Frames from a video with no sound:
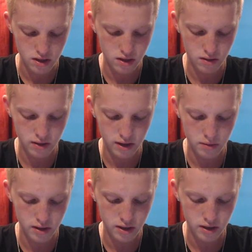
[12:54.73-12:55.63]
Okay,
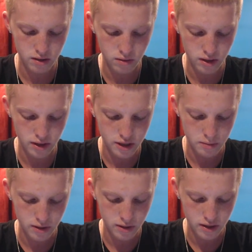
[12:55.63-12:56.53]
we're gonna throw an Ice
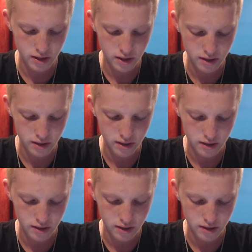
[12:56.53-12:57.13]
Spirit in here.